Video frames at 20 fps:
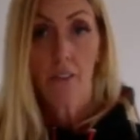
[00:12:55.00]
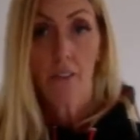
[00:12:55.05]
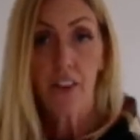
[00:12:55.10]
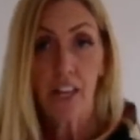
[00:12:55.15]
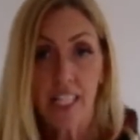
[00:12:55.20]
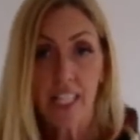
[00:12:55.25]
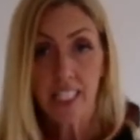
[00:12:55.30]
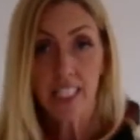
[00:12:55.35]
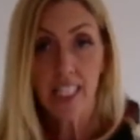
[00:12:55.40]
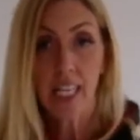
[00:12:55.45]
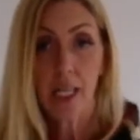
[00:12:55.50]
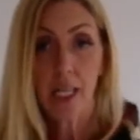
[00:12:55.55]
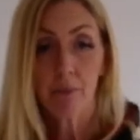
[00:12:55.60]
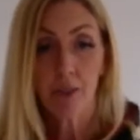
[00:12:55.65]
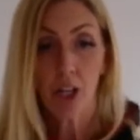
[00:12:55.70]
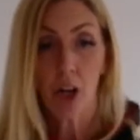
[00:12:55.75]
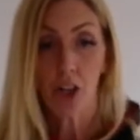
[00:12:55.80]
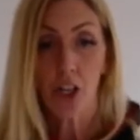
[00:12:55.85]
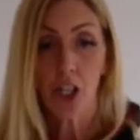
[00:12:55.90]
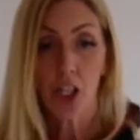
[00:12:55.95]
Fix the
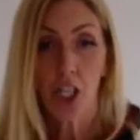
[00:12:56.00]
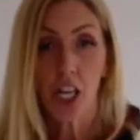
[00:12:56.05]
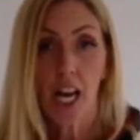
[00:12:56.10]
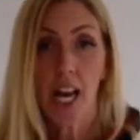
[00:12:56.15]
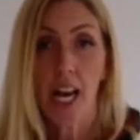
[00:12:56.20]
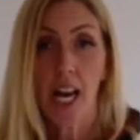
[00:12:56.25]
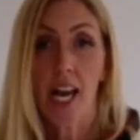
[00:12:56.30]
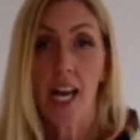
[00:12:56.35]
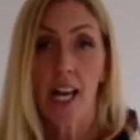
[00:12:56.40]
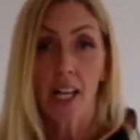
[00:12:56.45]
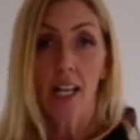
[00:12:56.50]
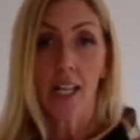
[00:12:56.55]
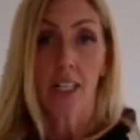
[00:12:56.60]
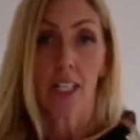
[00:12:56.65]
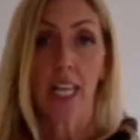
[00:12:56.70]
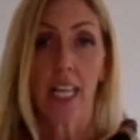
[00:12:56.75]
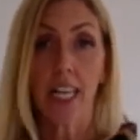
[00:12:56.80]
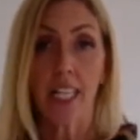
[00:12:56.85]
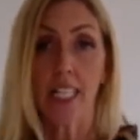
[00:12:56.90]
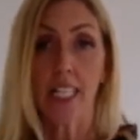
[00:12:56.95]
hips on a chair,
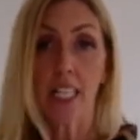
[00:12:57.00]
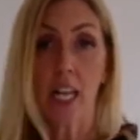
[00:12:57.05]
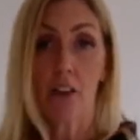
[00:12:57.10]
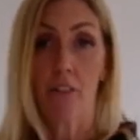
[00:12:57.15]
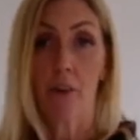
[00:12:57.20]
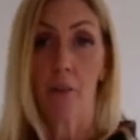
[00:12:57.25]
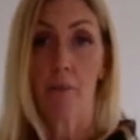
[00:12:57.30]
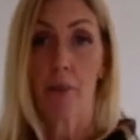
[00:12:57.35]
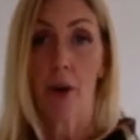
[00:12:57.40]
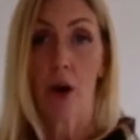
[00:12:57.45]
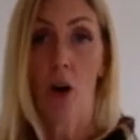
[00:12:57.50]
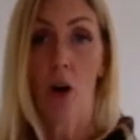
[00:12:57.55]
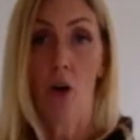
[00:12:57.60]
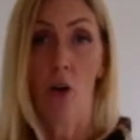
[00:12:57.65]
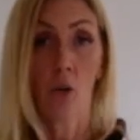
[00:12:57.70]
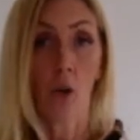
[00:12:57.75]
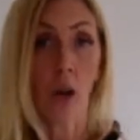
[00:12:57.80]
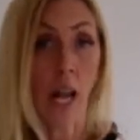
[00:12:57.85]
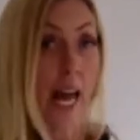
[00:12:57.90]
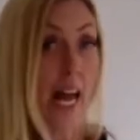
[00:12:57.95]
get yourself a
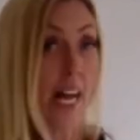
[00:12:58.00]
pole,